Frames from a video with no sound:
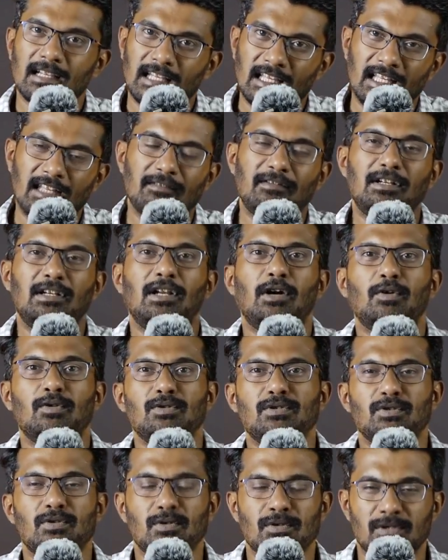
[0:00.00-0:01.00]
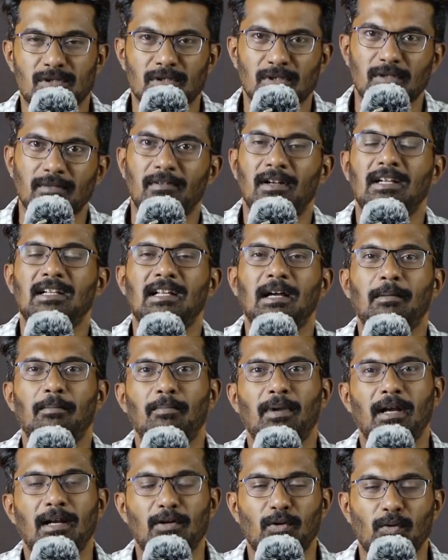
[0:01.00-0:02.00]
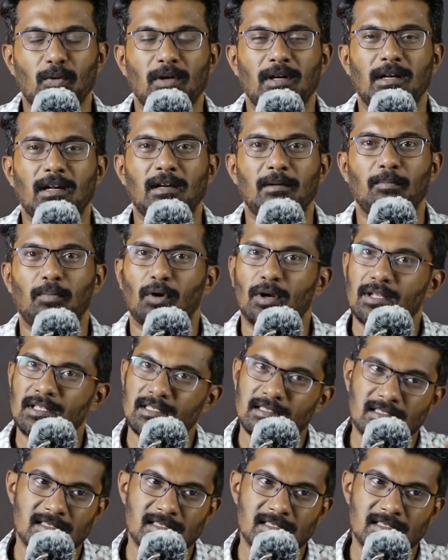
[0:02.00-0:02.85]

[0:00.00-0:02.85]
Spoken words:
even Dow Jones went up by 200 points.